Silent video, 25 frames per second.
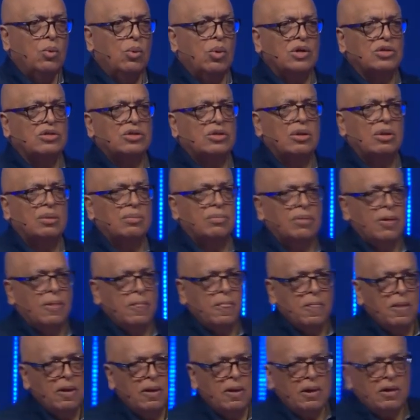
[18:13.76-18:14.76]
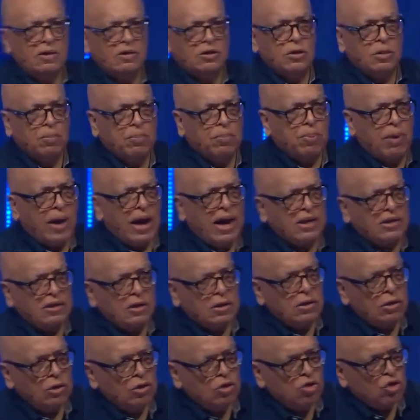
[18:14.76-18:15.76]
Wisdom is the
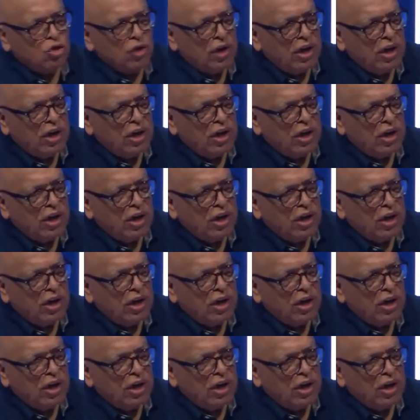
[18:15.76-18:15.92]
practical,